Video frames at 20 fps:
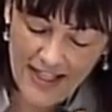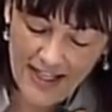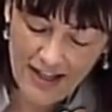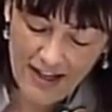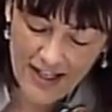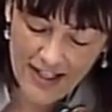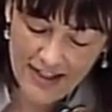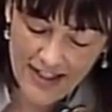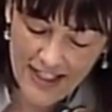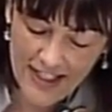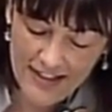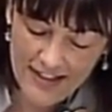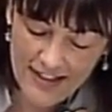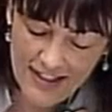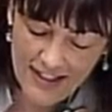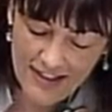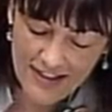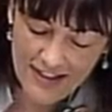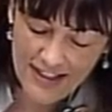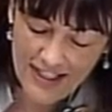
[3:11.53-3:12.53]
online
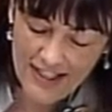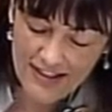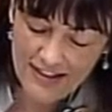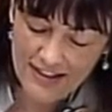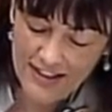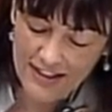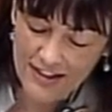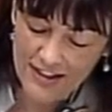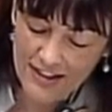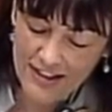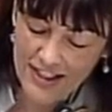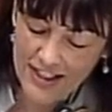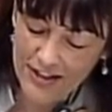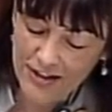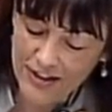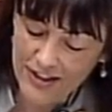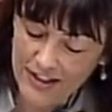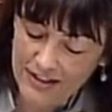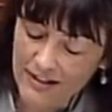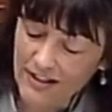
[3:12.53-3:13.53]
sales tax
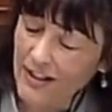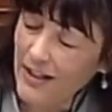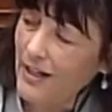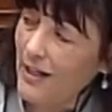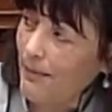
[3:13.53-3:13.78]
legislation